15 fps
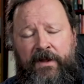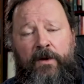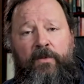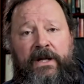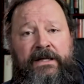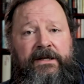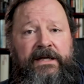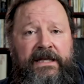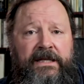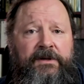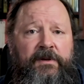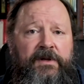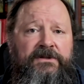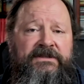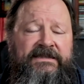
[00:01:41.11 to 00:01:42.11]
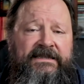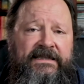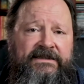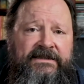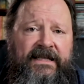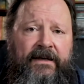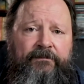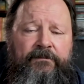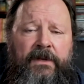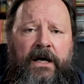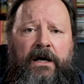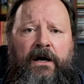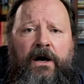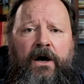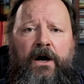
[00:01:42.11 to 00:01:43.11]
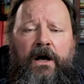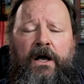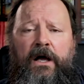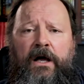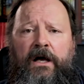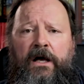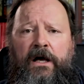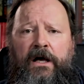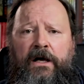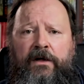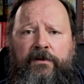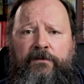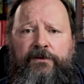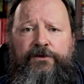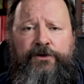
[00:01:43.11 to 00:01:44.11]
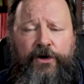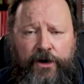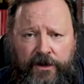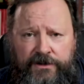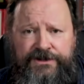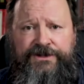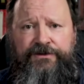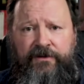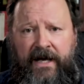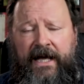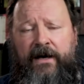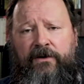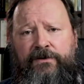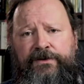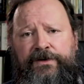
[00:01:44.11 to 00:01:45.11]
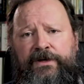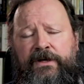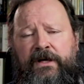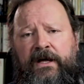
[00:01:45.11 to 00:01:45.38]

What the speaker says: When the immune system turns around